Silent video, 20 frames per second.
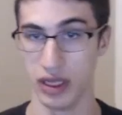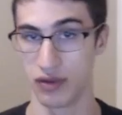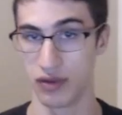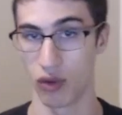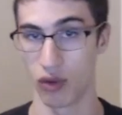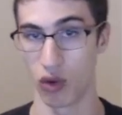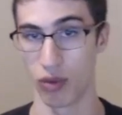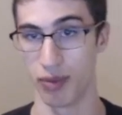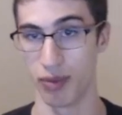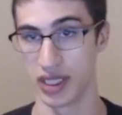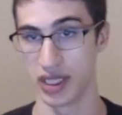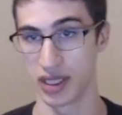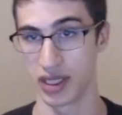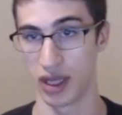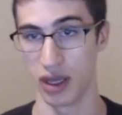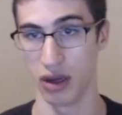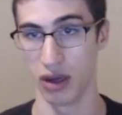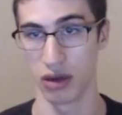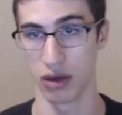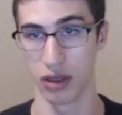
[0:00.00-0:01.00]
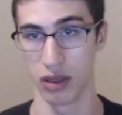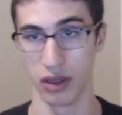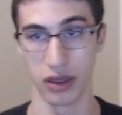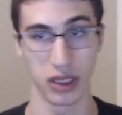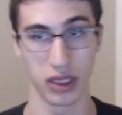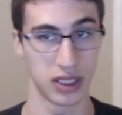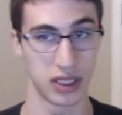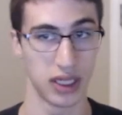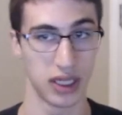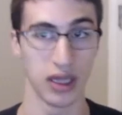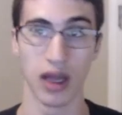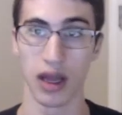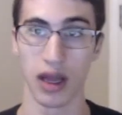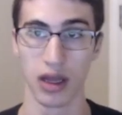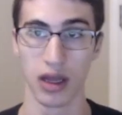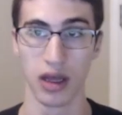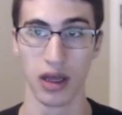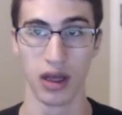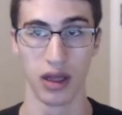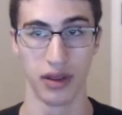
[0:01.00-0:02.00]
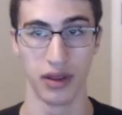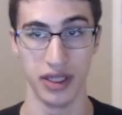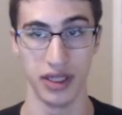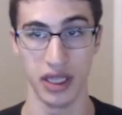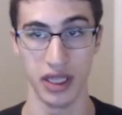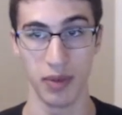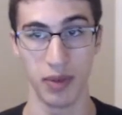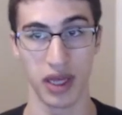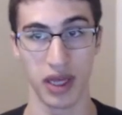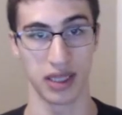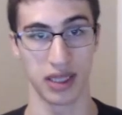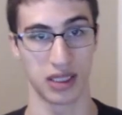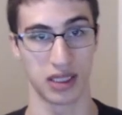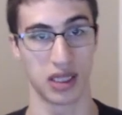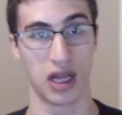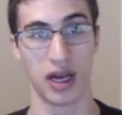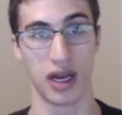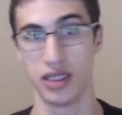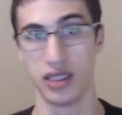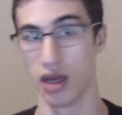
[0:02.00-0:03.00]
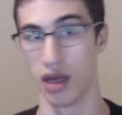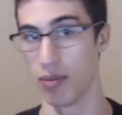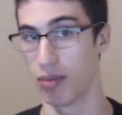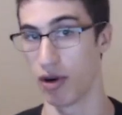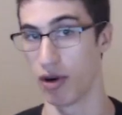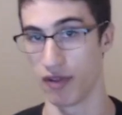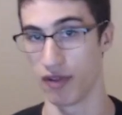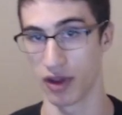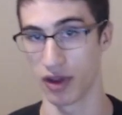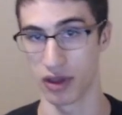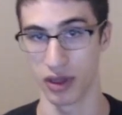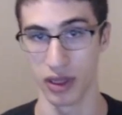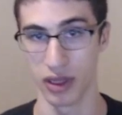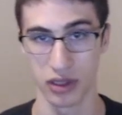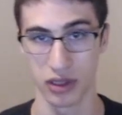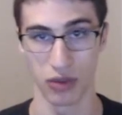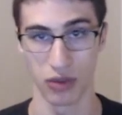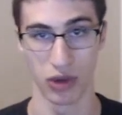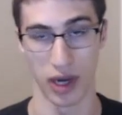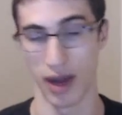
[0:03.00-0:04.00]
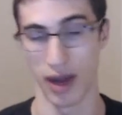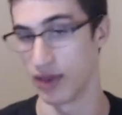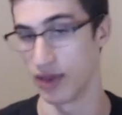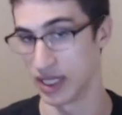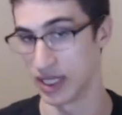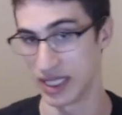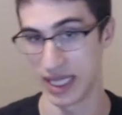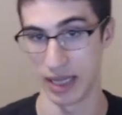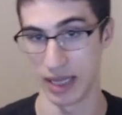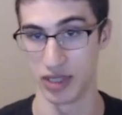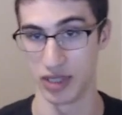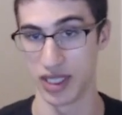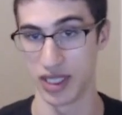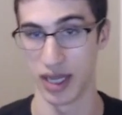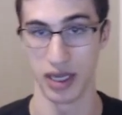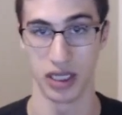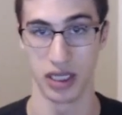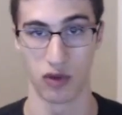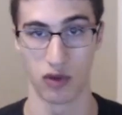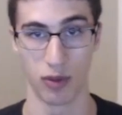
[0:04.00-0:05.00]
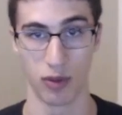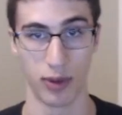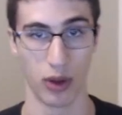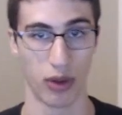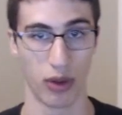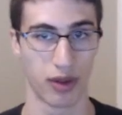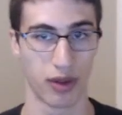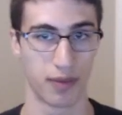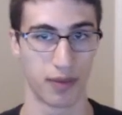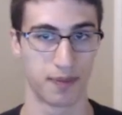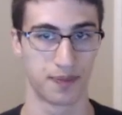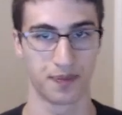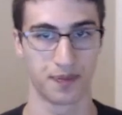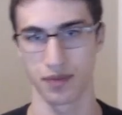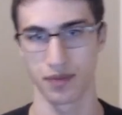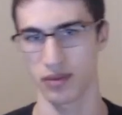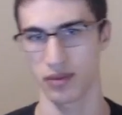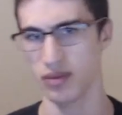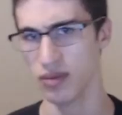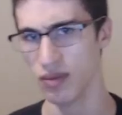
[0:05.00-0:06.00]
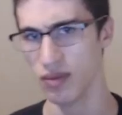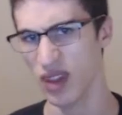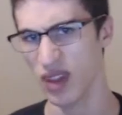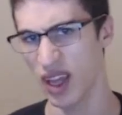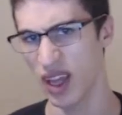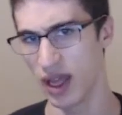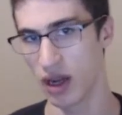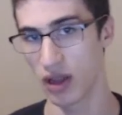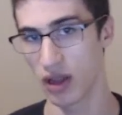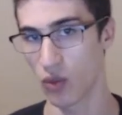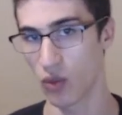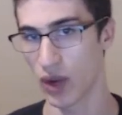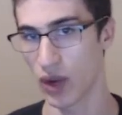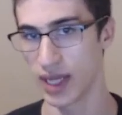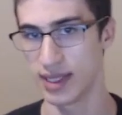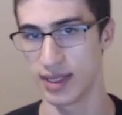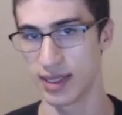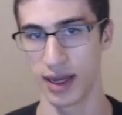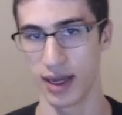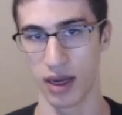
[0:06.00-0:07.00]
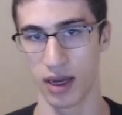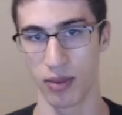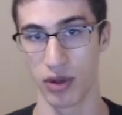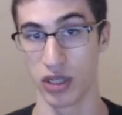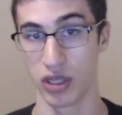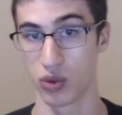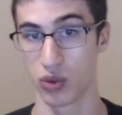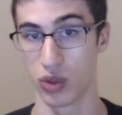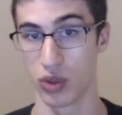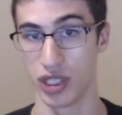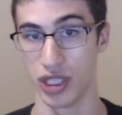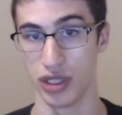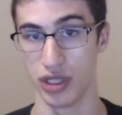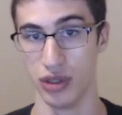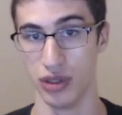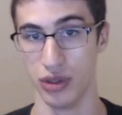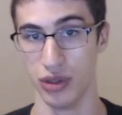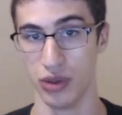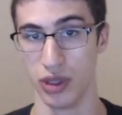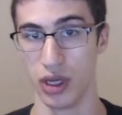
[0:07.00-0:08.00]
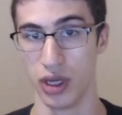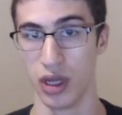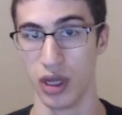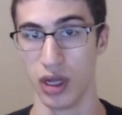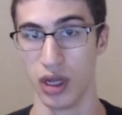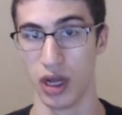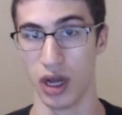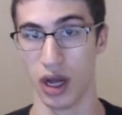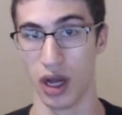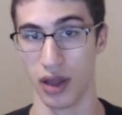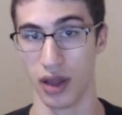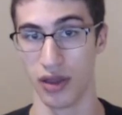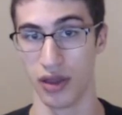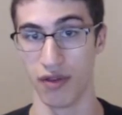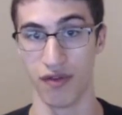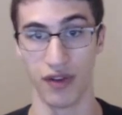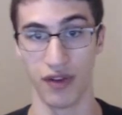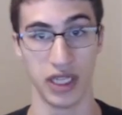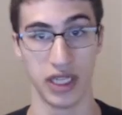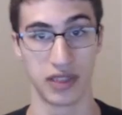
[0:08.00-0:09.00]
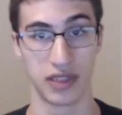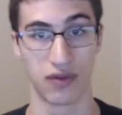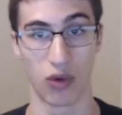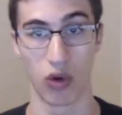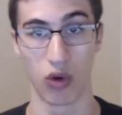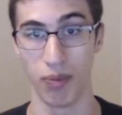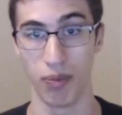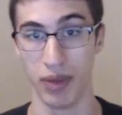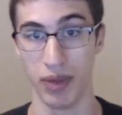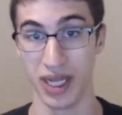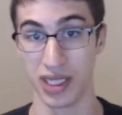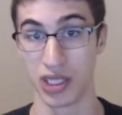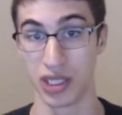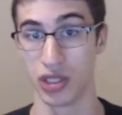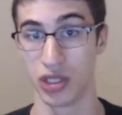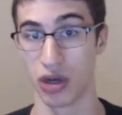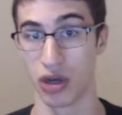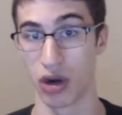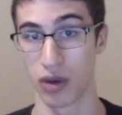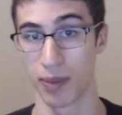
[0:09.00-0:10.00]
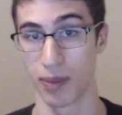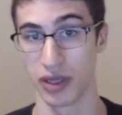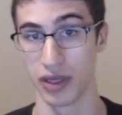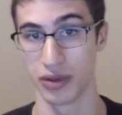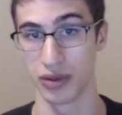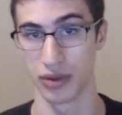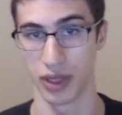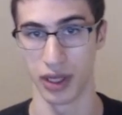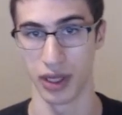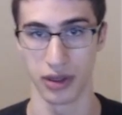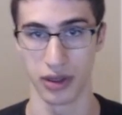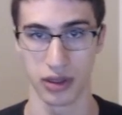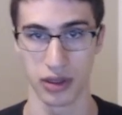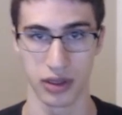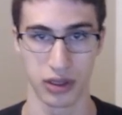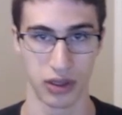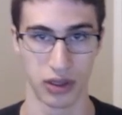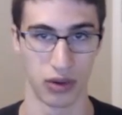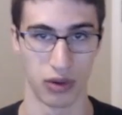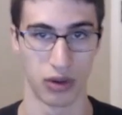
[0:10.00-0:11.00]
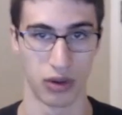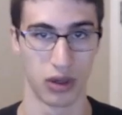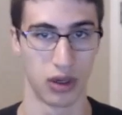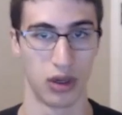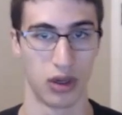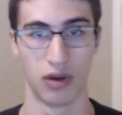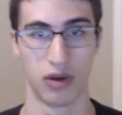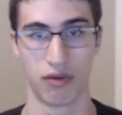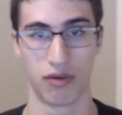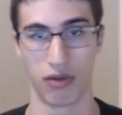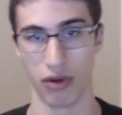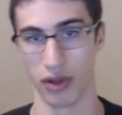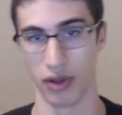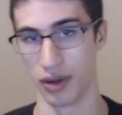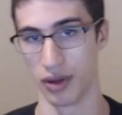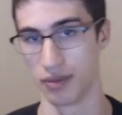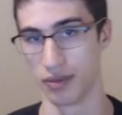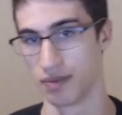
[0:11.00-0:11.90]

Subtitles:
4 BIS gear, and you can see that the DPS lines up perfectly, so we're having the same settings for both. And on the right side, I'm going to switch it to the phase 4 BIS Darkmantle gear. So for the